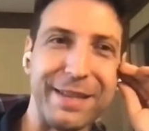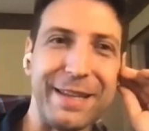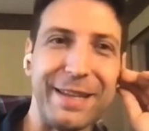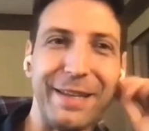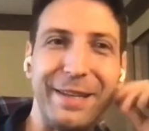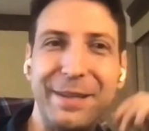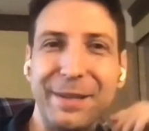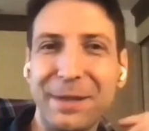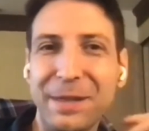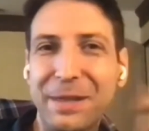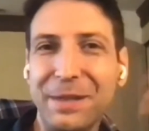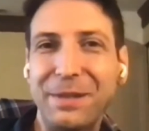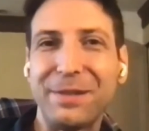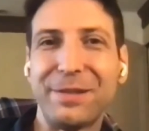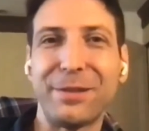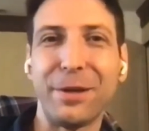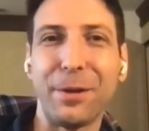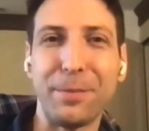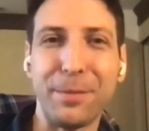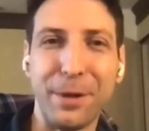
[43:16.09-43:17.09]
the
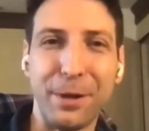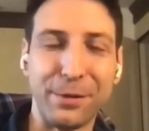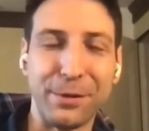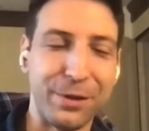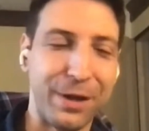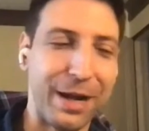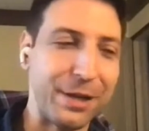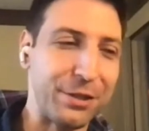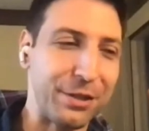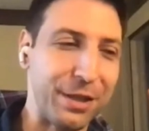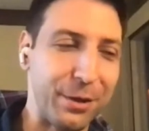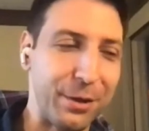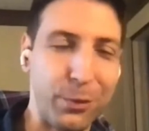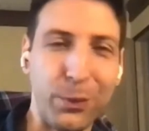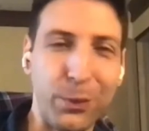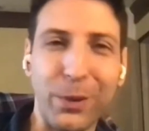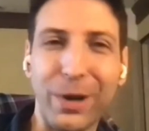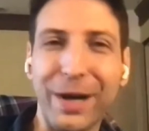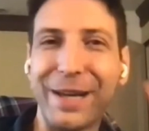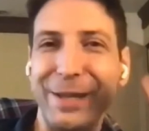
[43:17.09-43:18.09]
SOAP notes are actually
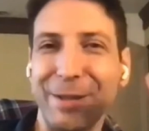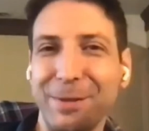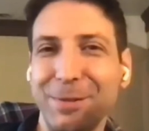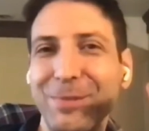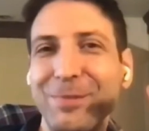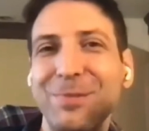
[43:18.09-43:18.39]
quite